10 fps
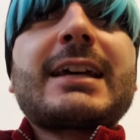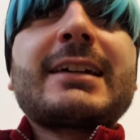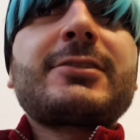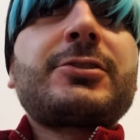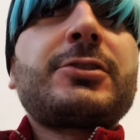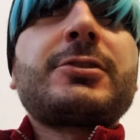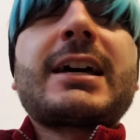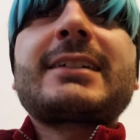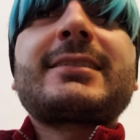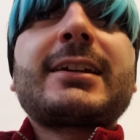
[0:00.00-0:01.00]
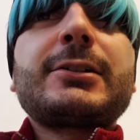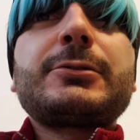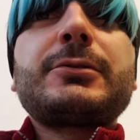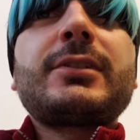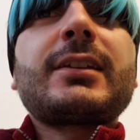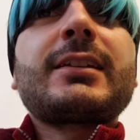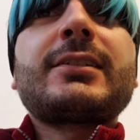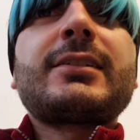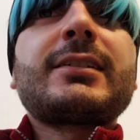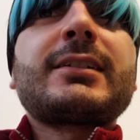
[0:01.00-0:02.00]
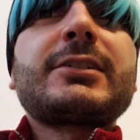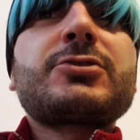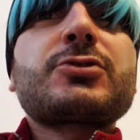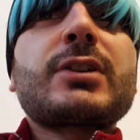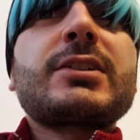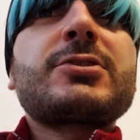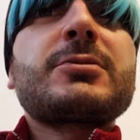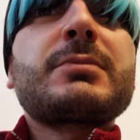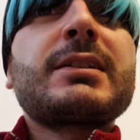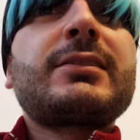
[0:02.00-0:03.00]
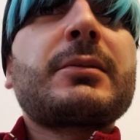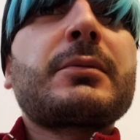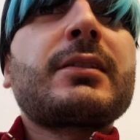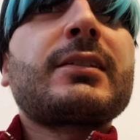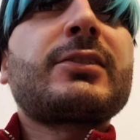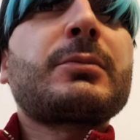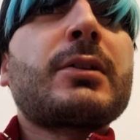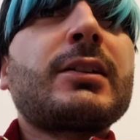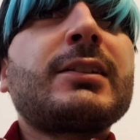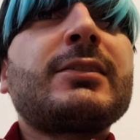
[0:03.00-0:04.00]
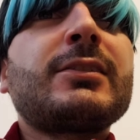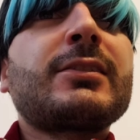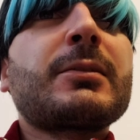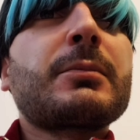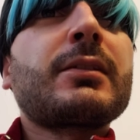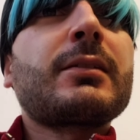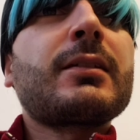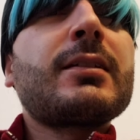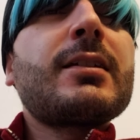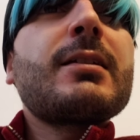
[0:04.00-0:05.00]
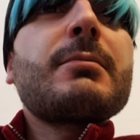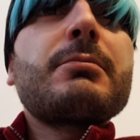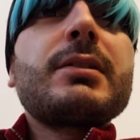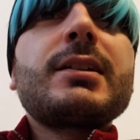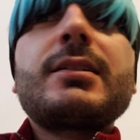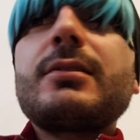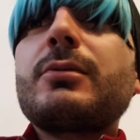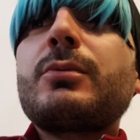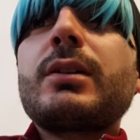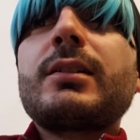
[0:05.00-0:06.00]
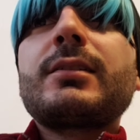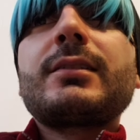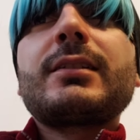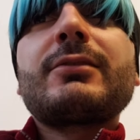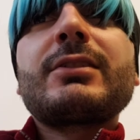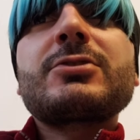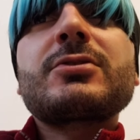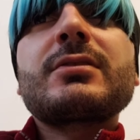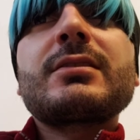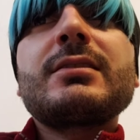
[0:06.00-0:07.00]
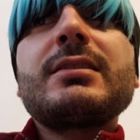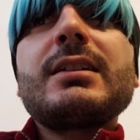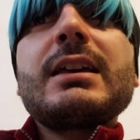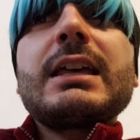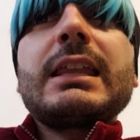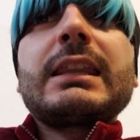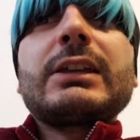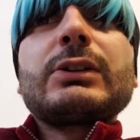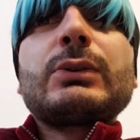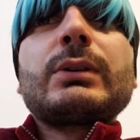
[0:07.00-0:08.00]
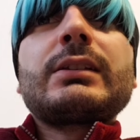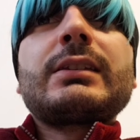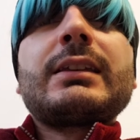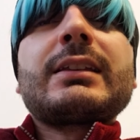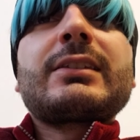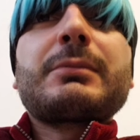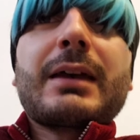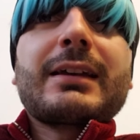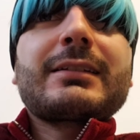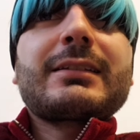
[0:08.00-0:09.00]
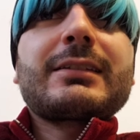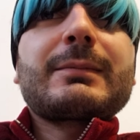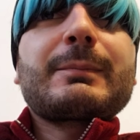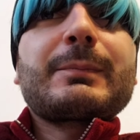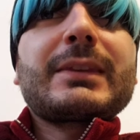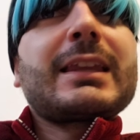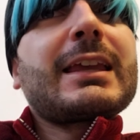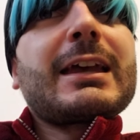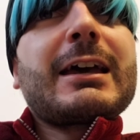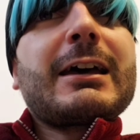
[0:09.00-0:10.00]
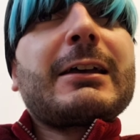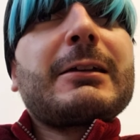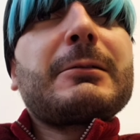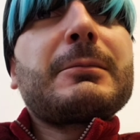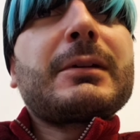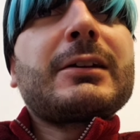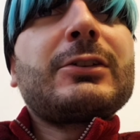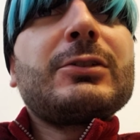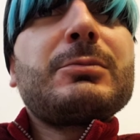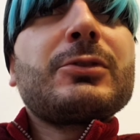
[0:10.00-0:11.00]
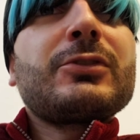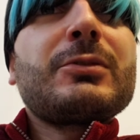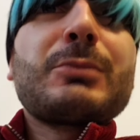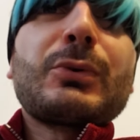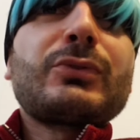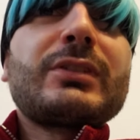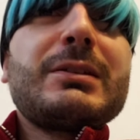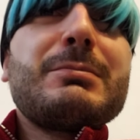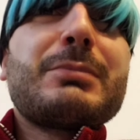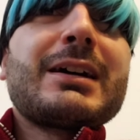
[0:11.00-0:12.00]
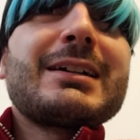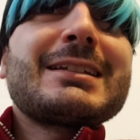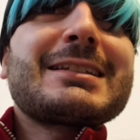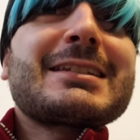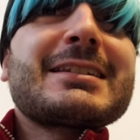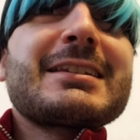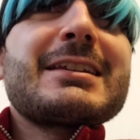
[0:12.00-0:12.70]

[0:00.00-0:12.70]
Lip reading: act out, and try to make something small into something big, well, eventually they are going to get smacked. I am a good person mostly, but